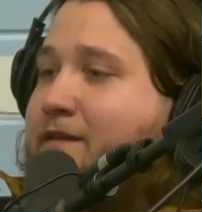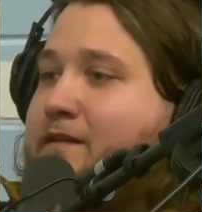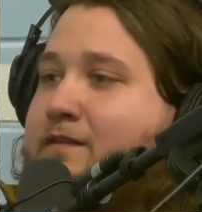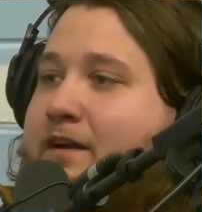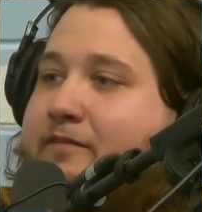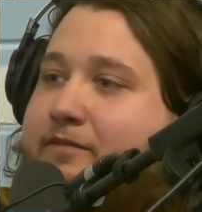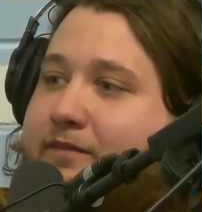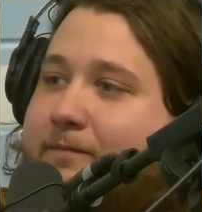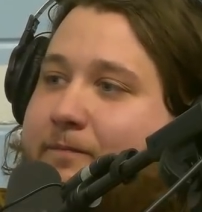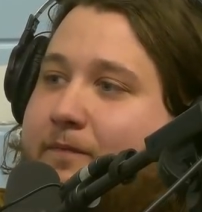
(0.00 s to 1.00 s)
of stuff.
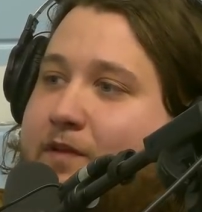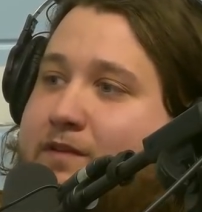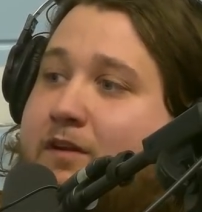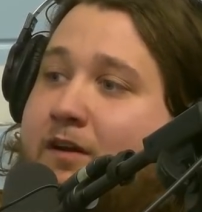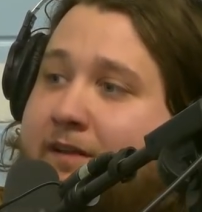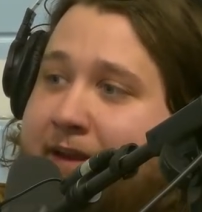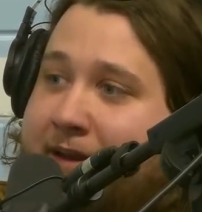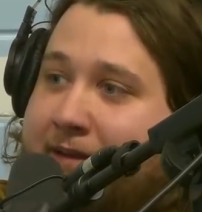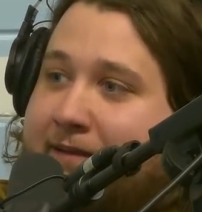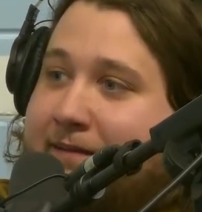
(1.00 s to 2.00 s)
Mm -hmm. Skull
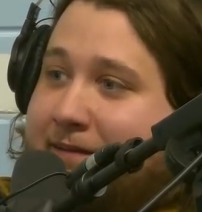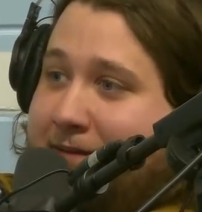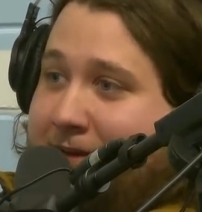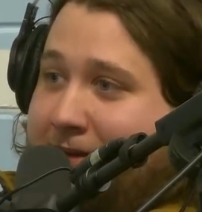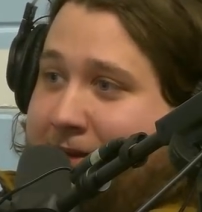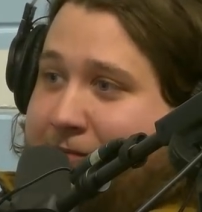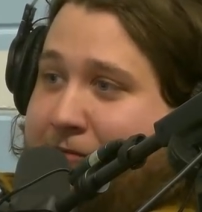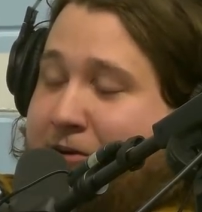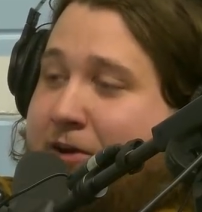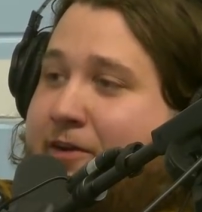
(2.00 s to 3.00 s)
cleaning. Uh, have you
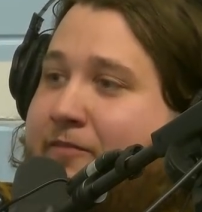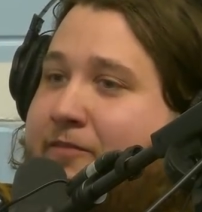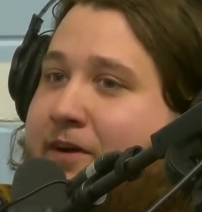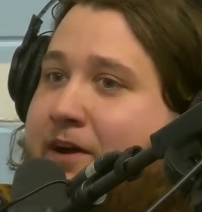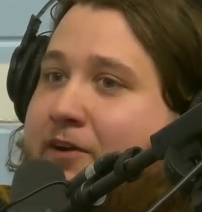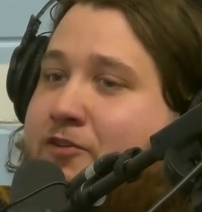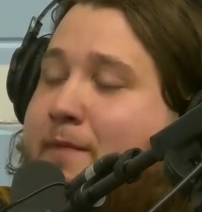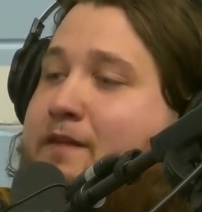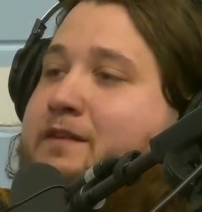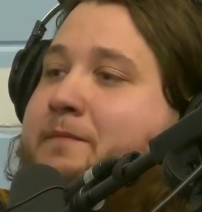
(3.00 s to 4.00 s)
ever heard of uh, dermestid